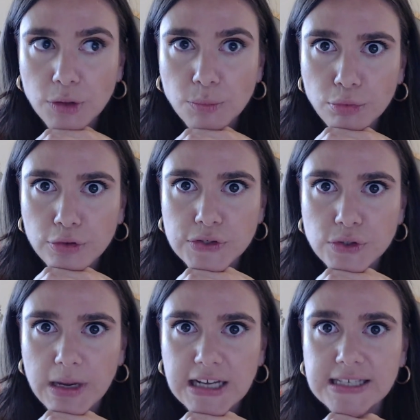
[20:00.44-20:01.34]
with Bruce
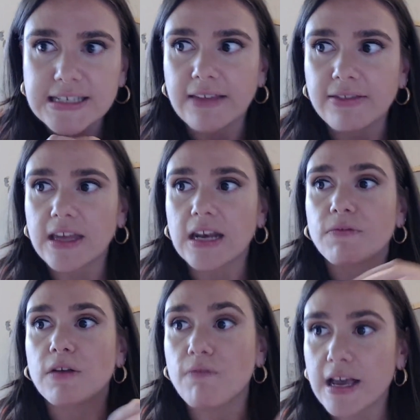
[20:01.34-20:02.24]
to an extent that
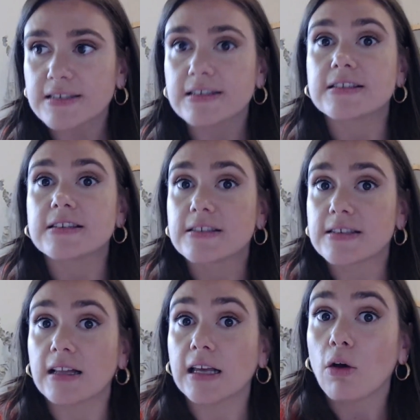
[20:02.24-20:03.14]
if investors are
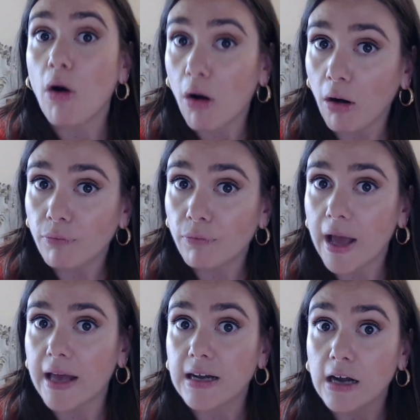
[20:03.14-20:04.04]
selling off
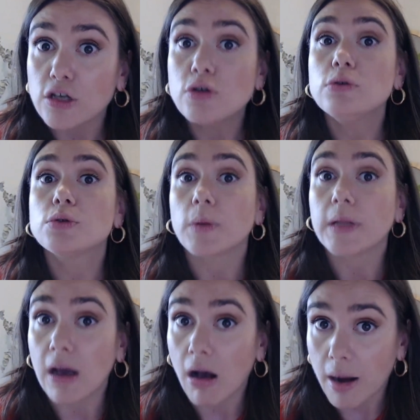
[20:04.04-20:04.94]
at an
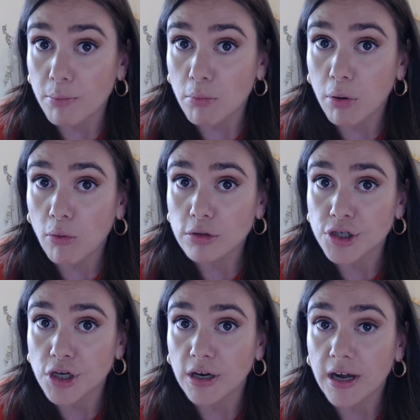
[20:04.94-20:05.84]
unusually high
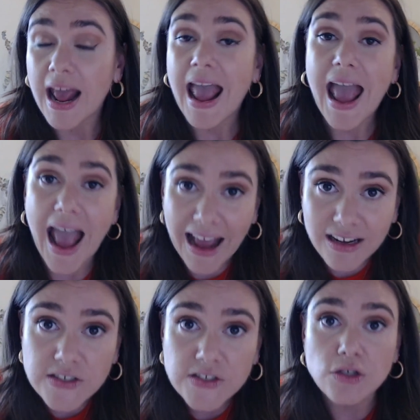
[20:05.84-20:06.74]
proportion
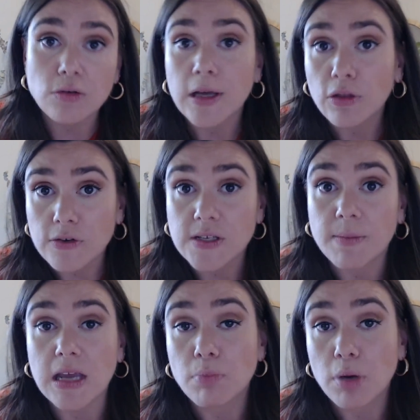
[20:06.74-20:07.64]
and assuming those are
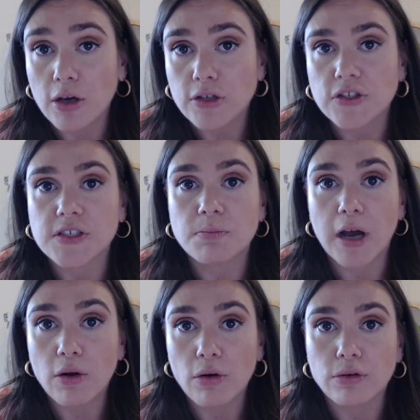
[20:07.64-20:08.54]
being purchased
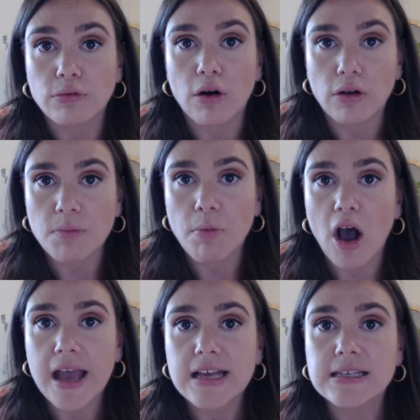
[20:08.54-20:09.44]
by owner
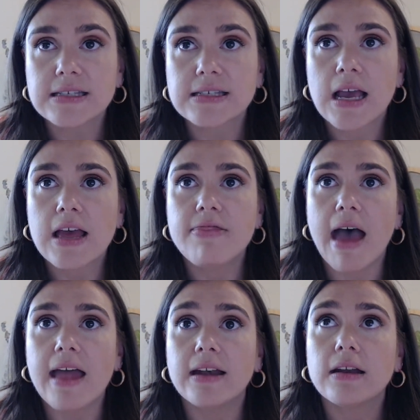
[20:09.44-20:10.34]
occupiers,
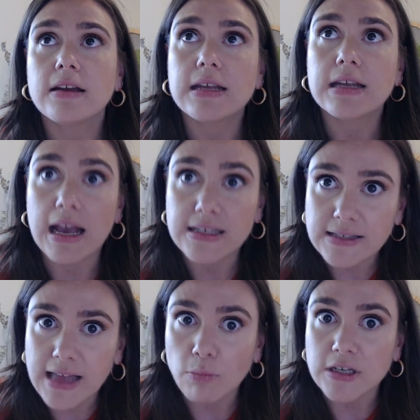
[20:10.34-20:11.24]
that yes,
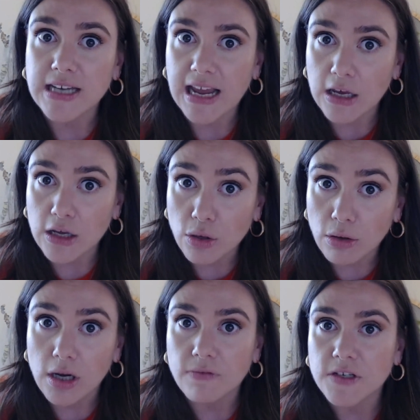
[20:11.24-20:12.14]
that would take a
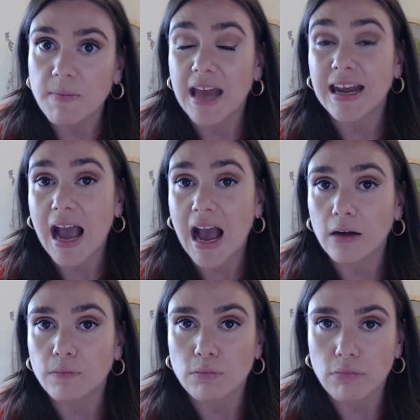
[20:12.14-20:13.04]
unit of demand out
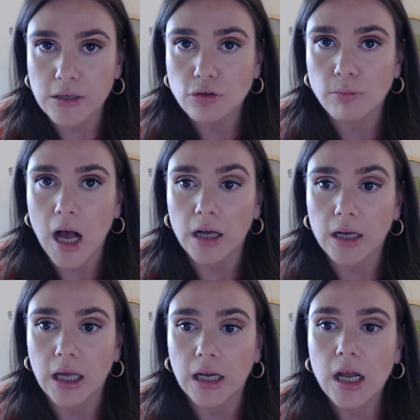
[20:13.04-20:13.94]
of the rental
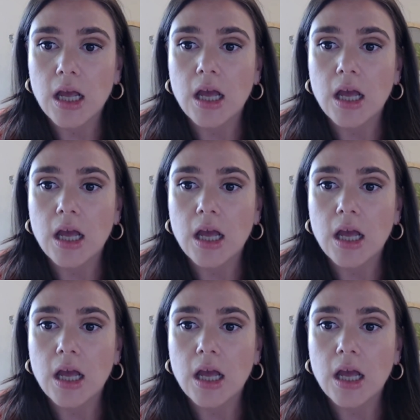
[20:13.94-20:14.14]
market.